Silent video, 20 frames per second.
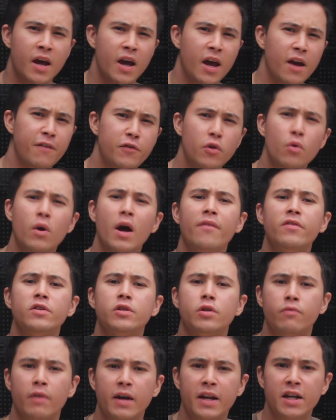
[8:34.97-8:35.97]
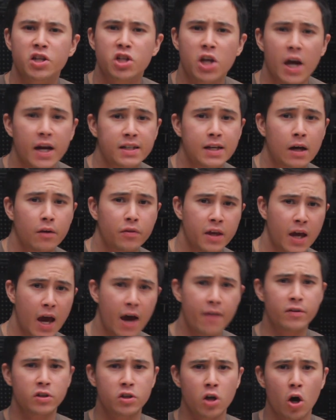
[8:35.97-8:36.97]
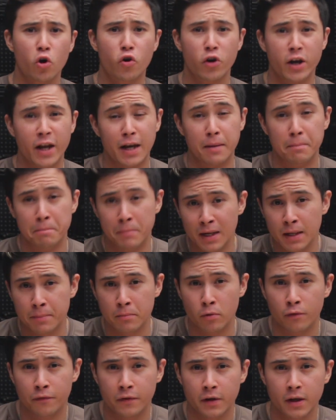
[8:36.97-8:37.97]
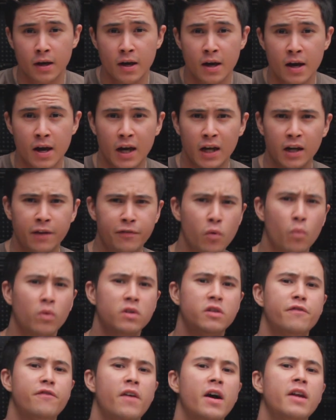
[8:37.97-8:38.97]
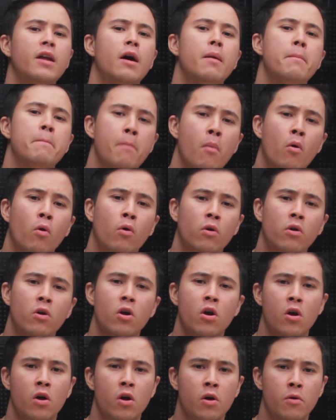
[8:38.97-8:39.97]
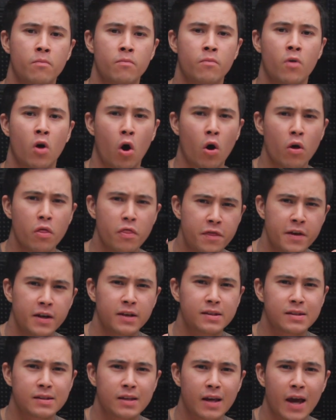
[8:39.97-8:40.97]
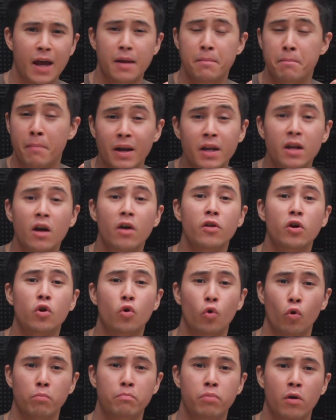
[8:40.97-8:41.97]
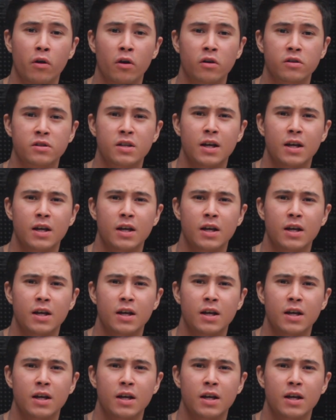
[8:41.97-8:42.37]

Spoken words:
If you haven't already checked out the Avatar Grenade mini-movie, and if you want to find out more on this and many other cool products,